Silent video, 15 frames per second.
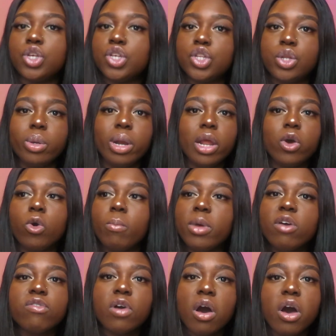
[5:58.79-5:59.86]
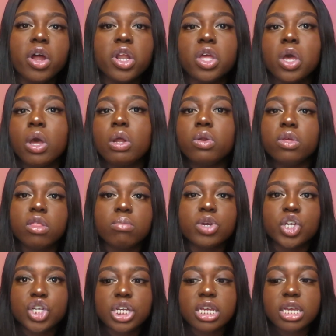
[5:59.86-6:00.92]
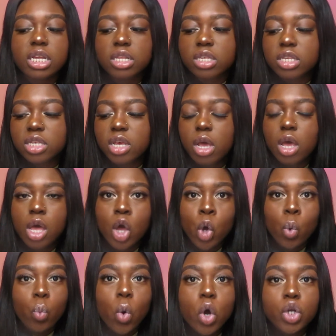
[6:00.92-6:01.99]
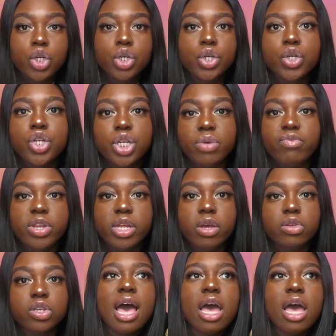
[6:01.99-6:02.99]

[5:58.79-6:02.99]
Just do a little bit of cardio, do the machines, watch YouTube videos,